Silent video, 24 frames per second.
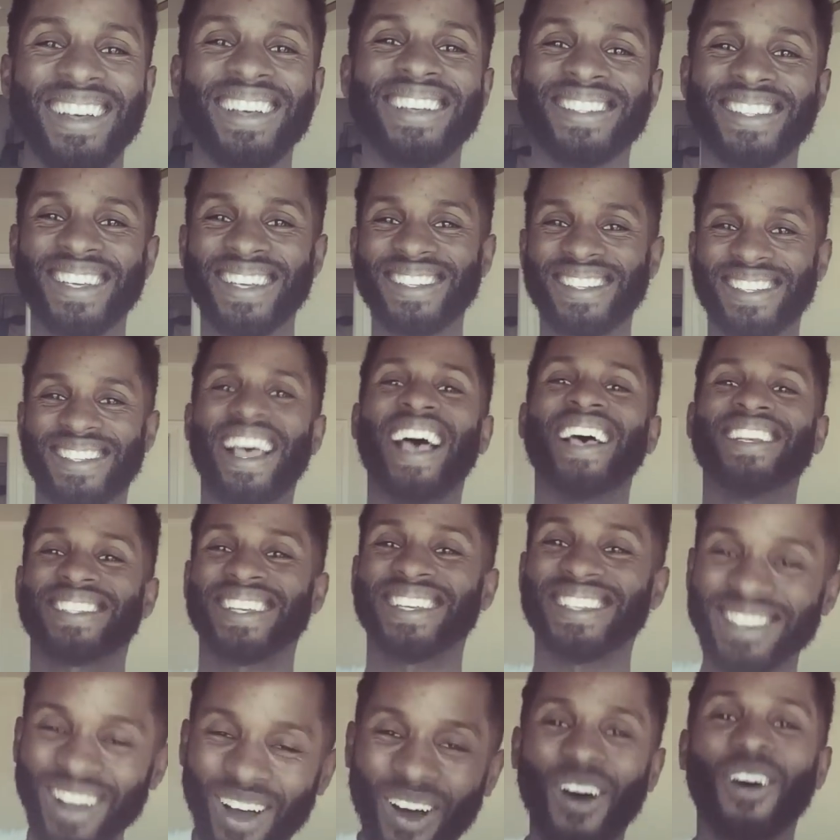success
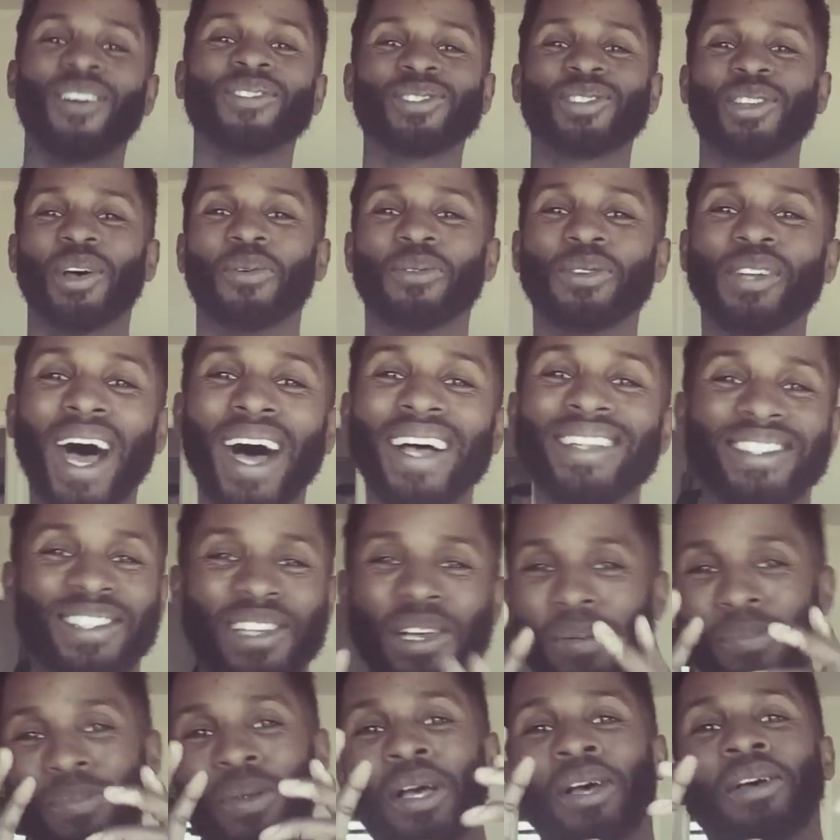is also not
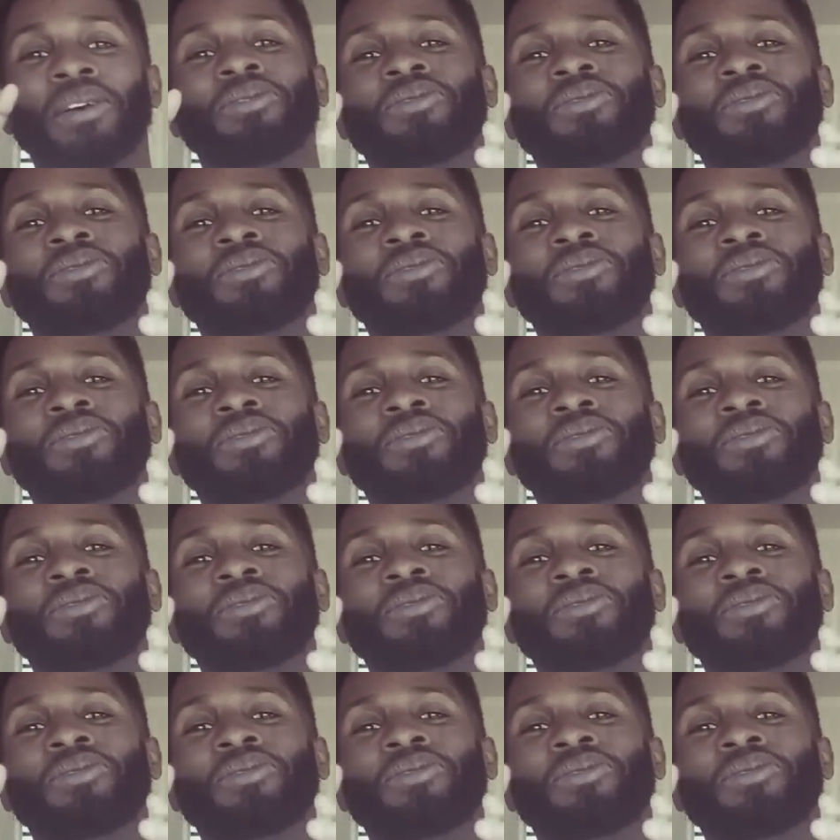some